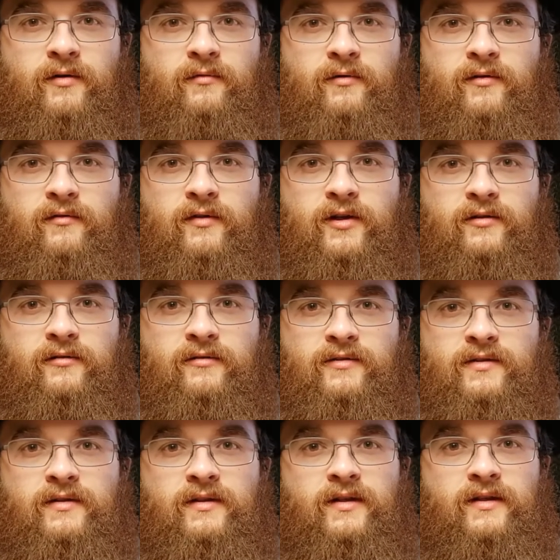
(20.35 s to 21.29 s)

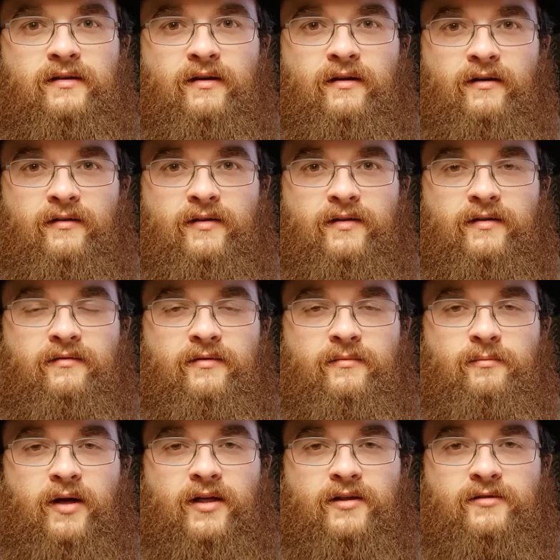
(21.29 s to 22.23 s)
reviews, all the different
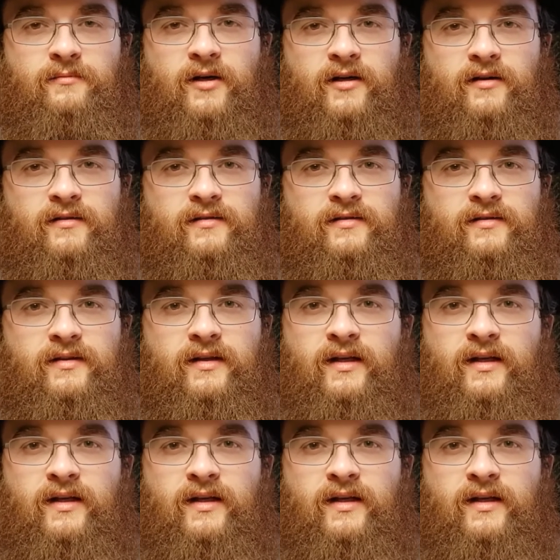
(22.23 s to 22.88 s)
benchmarks,